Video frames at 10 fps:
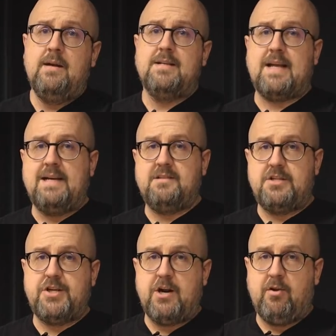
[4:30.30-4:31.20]

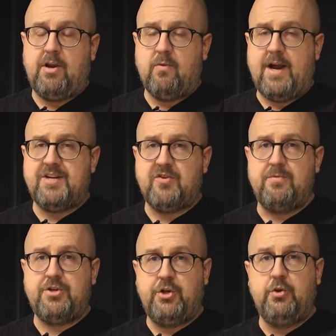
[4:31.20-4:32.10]
Sizes generally range
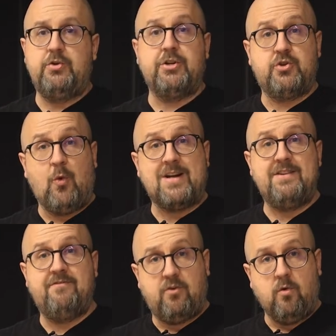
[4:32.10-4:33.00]
from 2 to
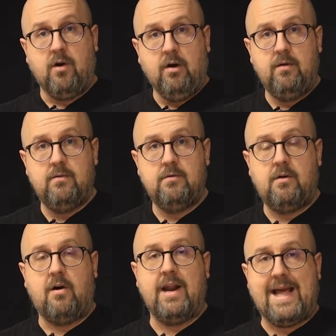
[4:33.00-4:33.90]
24
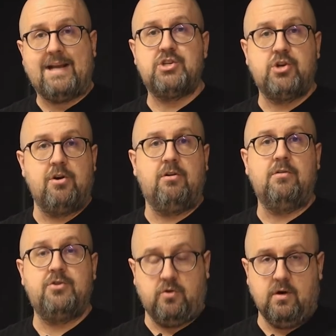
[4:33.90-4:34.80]
on
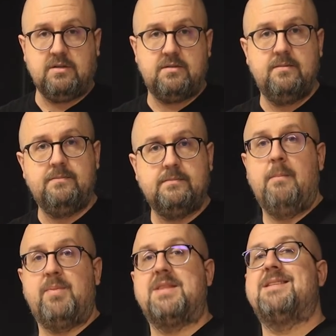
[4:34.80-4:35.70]
external Torx.
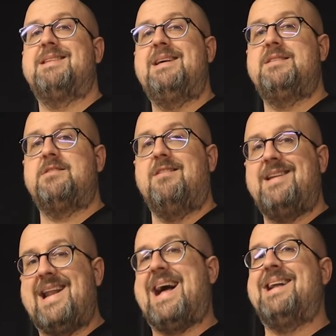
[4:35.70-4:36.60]
But the sizes are
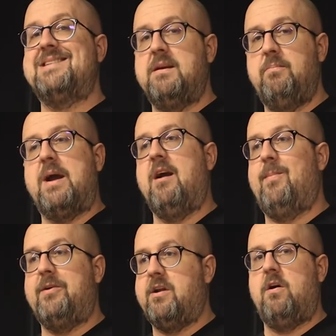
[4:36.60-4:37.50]
not
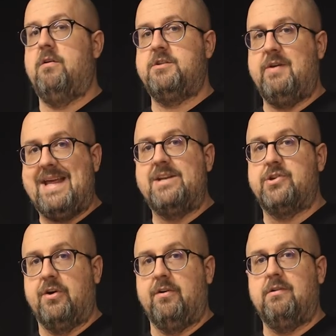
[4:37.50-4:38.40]
comparable at all to
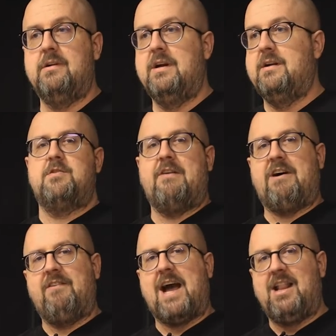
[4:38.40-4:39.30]
internal. So if
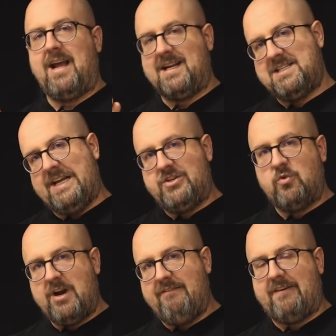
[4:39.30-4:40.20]
I've got like a
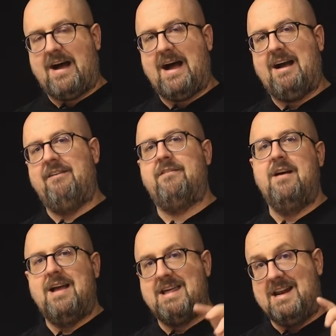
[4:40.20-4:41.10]
T25
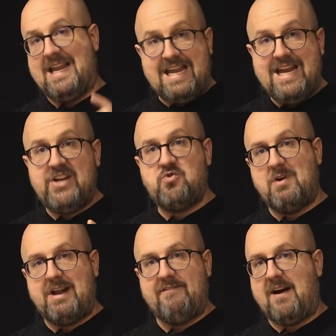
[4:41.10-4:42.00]
and an
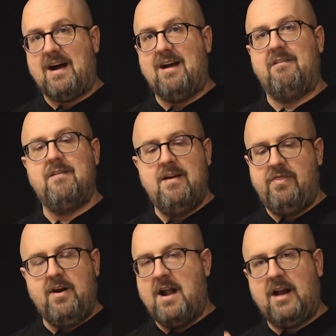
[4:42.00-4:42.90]
E25,
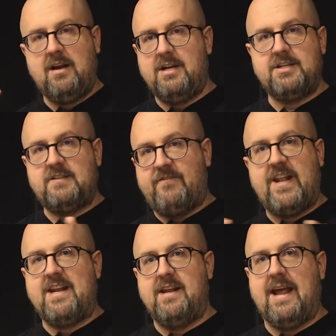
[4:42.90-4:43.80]
they're not going to just
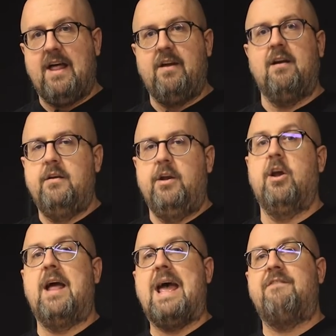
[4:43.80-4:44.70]
fit in together.
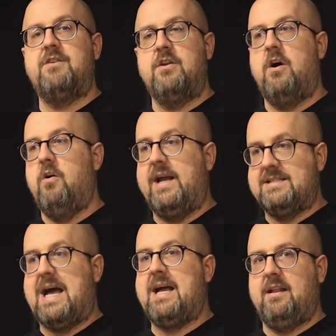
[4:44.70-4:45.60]
You're going to have to know
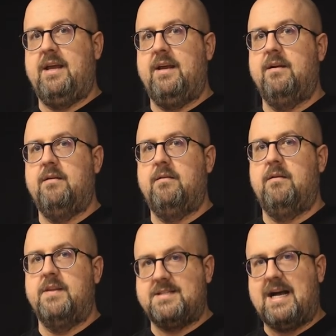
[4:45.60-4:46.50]
exactly
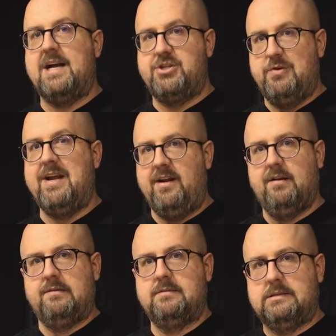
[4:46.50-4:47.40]
the size you
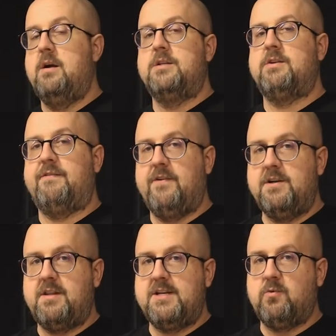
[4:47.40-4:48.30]
need. So at
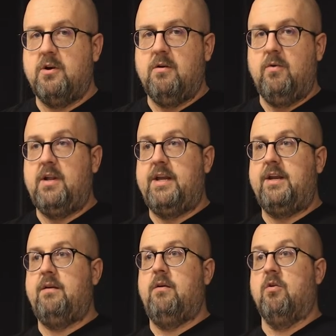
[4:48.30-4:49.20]
first these were
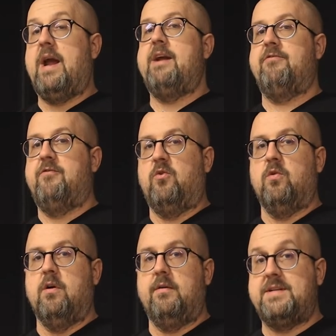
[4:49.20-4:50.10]
really great
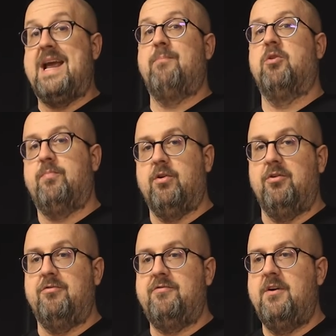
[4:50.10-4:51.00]
for
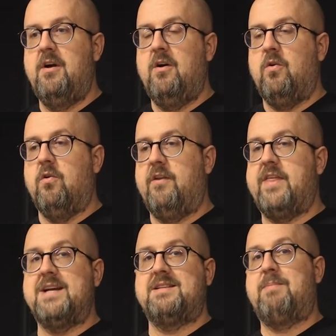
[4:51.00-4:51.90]
tamper-proof, or
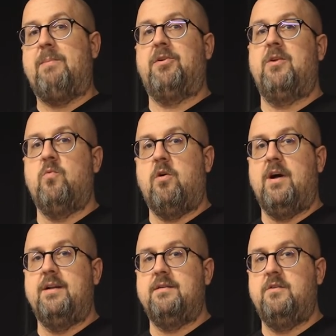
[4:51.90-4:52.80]
things that people didn't
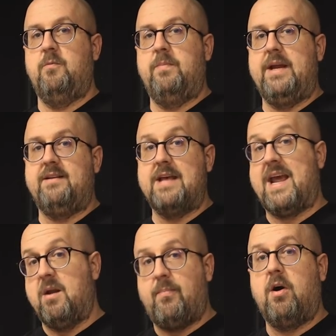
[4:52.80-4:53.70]
want to be
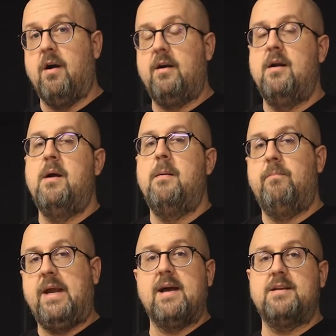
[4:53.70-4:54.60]
taken apart
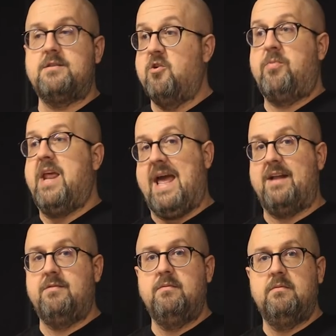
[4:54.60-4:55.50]
because nobody
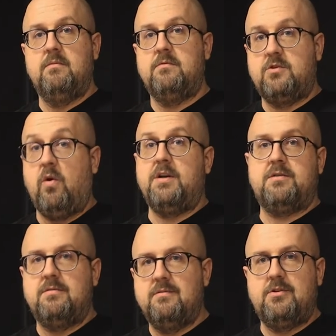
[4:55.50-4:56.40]
had
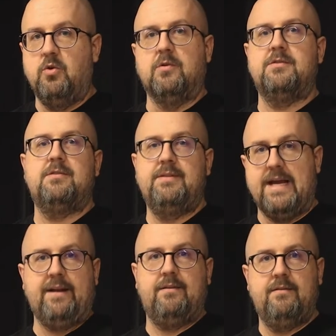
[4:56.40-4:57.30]
Torx tools
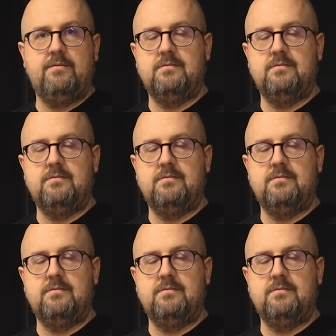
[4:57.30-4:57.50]
yet.